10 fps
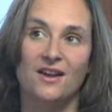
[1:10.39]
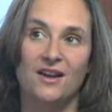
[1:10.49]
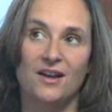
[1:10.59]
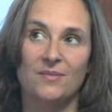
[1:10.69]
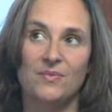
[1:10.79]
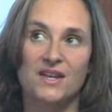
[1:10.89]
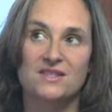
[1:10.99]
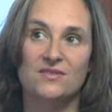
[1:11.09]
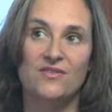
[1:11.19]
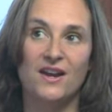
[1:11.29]
Um,
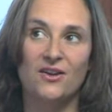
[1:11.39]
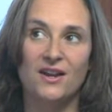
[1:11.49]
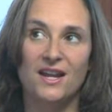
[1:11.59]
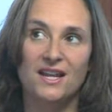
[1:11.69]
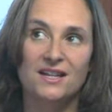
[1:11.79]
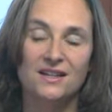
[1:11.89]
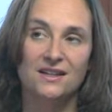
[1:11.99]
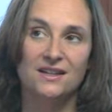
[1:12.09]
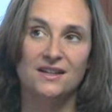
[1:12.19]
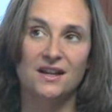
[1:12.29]
it's a very
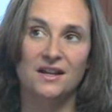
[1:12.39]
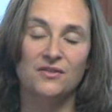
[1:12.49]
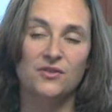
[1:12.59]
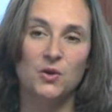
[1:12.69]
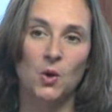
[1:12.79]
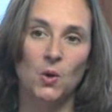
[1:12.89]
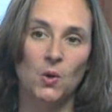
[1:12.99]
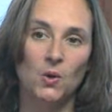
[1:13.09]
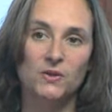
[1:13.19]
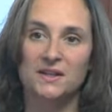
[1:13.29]
kind of
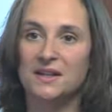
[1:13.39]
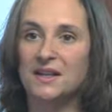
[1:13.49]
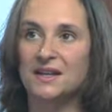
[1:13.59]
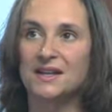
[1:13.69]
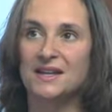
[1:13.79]
cold and